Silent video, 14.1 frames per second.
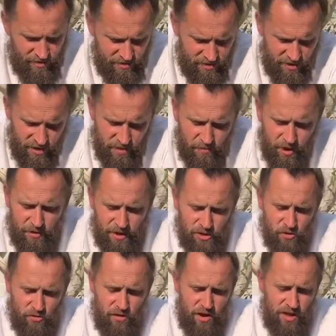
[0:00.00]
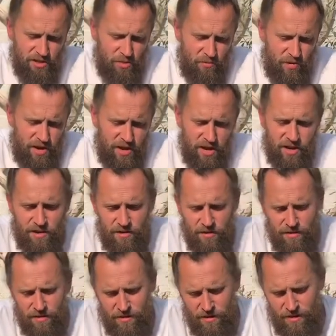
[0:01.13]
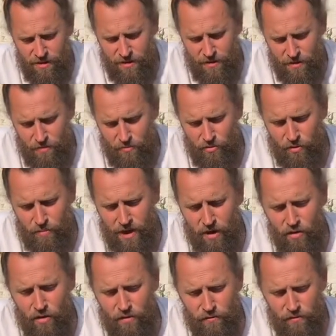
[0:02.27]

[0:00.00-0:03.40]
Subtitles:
At the moment it's alright, it's not breaking. Pull the back off.